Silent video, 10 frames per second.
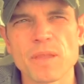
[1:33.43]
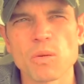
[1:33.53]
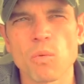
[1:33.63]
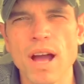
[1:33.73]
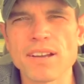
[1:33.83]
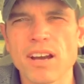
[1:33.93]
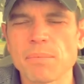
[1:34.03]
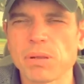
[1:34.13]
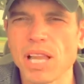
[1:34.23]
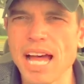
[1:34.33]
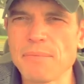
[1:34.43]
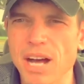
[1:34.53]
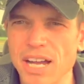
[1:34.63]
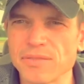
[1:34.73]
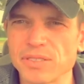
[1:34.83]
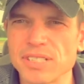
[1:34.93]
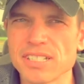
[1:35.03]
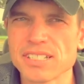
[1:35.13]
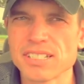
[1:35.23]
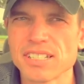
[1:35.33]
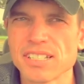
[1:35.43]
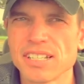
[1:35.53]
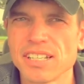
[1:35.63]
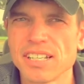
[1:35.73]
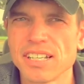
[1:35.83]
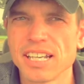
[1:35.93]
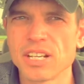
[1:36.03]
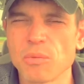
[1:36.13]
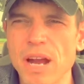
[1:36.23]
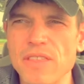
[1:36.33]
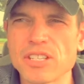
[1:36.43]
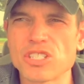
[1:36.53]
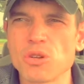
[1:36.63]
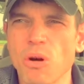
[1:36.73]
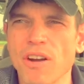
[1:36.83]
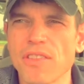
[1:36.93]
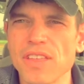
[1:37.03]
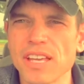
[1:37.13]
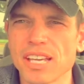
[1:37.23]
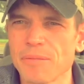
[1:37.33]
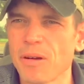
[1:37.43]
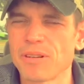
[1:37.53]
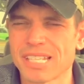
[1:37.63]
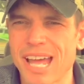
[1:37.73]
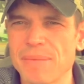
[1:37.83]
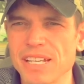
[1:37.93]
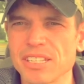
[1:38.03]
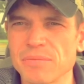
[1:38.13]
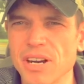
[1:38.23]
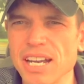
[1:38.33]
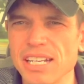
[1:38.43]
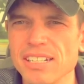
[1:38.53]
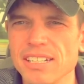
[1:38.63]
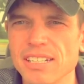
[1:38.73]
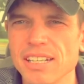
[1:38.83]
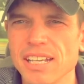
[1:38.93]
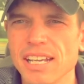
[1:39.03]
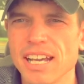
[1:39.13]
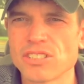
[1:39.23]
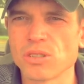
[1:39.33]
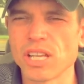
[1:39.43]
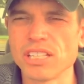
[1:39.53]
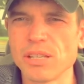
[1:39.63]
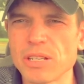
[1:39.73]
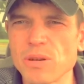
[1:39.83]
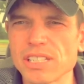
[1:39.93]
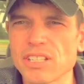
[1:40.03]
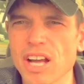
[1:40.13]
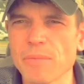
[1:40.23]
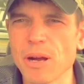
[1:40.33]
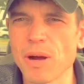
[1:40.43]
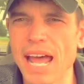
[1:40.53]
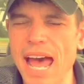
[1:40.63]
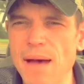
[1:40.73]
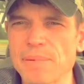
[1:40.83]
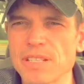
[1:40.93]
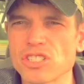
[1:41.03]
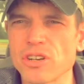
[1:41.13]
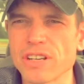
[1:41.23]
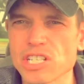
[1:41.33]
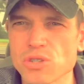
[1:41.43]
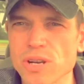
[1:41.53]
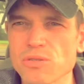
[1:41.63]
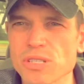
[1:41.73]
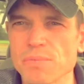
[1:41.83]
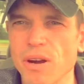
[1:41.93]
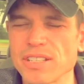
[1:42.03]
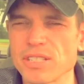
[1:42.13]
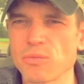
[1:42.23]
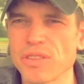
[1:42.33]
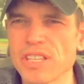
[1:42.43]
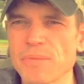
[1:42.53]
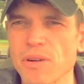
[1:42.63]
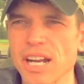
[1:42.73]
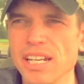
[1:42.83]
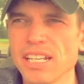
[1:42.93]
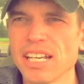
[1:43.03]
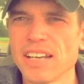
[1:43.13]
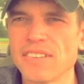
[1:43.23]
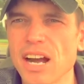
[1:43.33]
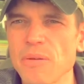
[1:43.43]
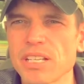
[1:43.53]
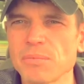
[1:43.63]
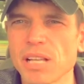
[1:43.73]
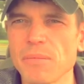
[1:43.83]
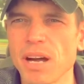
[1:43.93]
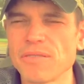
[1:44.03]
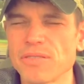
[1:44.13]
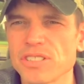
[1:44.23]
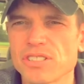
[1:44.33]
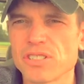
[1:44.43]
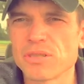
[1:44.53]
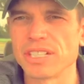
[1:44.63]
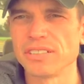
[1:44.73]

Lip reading: why not apply mindfulness in a way that you are thinking about what is happening in the brain. And so let me quickly talk about what happens during a stress response within the brain, and then how we can apply mindfulness to it.